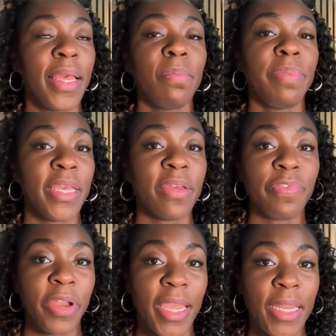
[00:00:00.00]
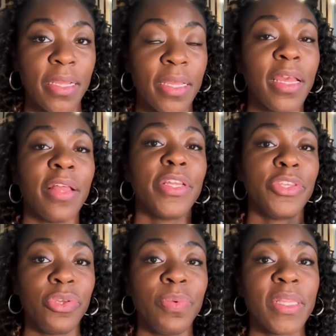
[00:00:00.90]
and being afraid,
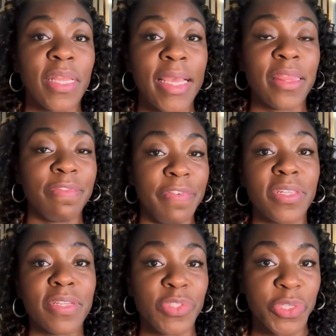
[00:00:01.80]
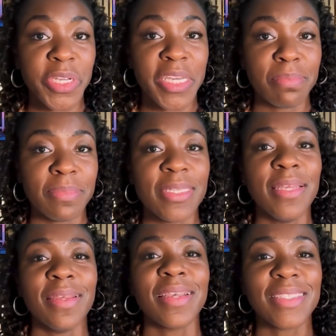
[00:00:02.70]
then you would like the Field of Screams,
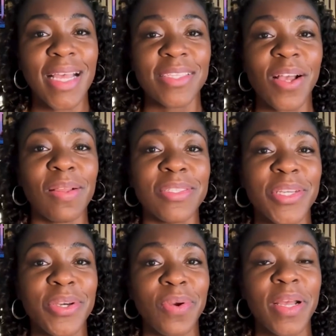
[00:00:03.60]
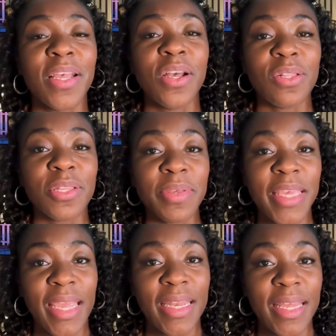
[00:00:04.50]
because that's also
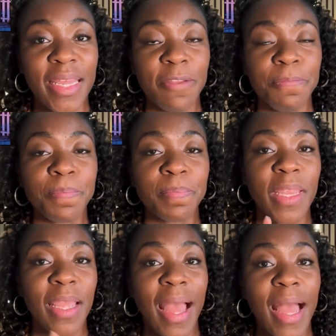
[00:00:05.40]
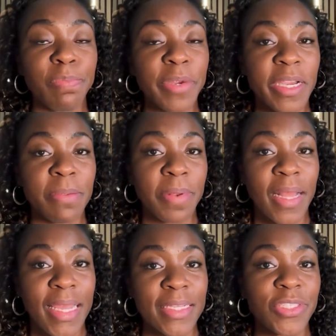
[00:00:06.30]
located at Prairie
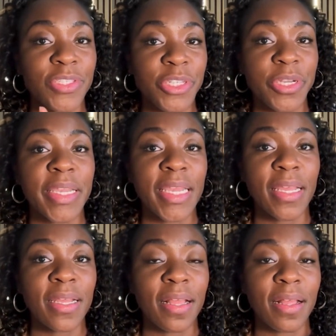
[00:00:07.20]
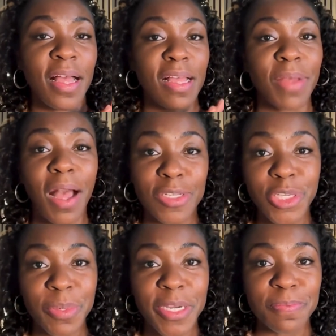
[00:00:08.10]
Pines during
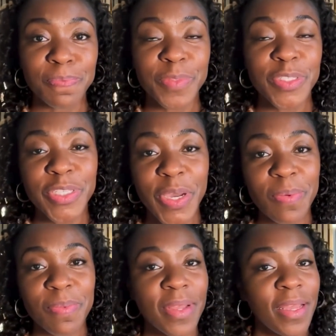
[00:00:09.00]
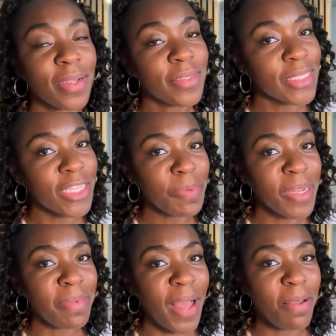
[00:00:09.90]
October. So just a little
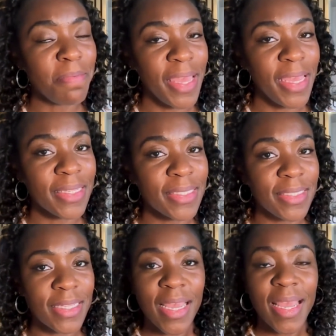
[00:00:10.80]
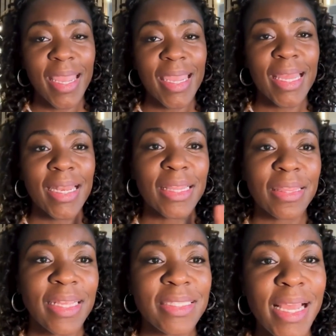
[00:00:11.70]
bit about Maize, and let's